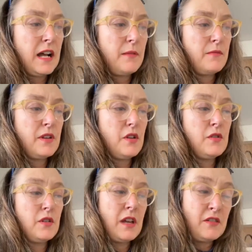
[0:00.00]

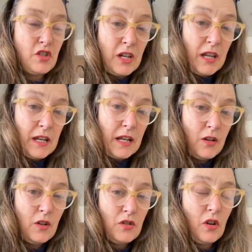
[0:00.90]
And she had
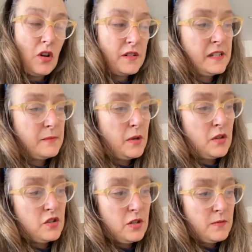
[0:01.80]
her coccyx
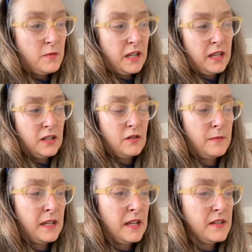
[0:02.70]
bone chipped when he kicked
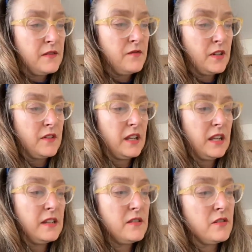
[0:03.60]
her up the arse in front of their
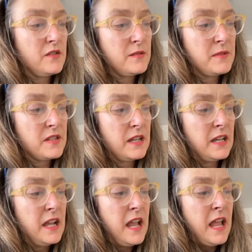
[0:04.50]
kids on Christmas
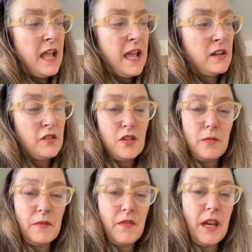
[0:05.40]
Day. And on
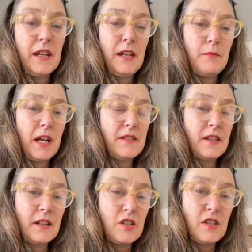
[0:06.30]
top of that,
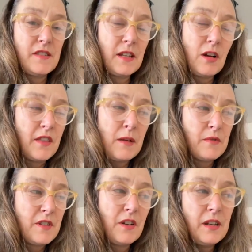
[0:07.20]
she said, oh,
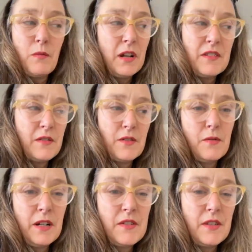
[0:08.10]
that was only once or
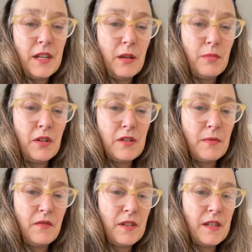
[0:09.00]
twice that he
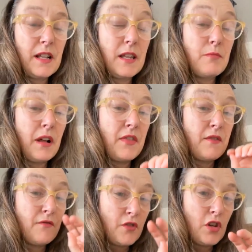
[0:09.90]
abused me physically,
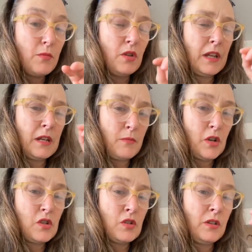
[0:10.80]
but the verbal and
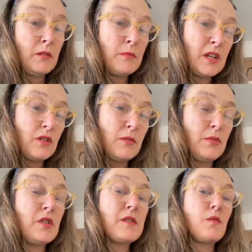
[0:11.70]
emotional and mental
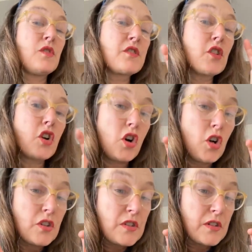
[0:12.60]
abuse was
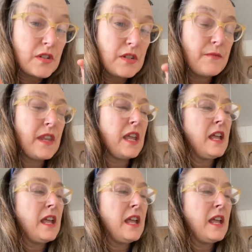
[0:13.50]
constant.